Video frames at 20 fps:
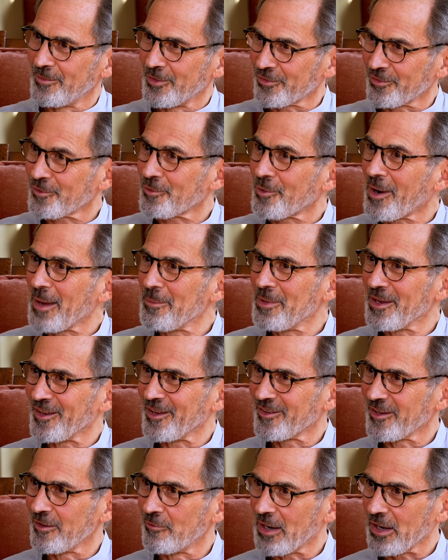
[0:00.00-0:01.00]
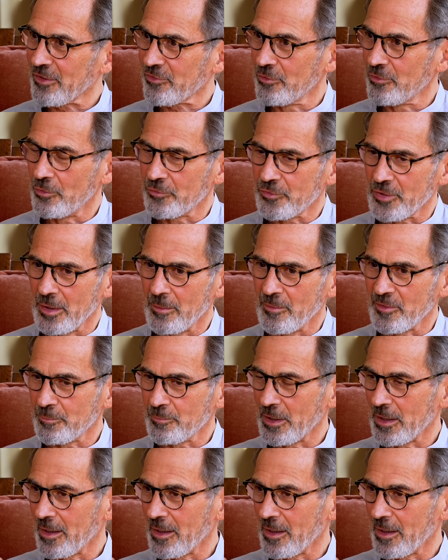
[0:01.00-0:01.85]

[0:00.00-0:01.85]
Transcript: describing it in rational terms,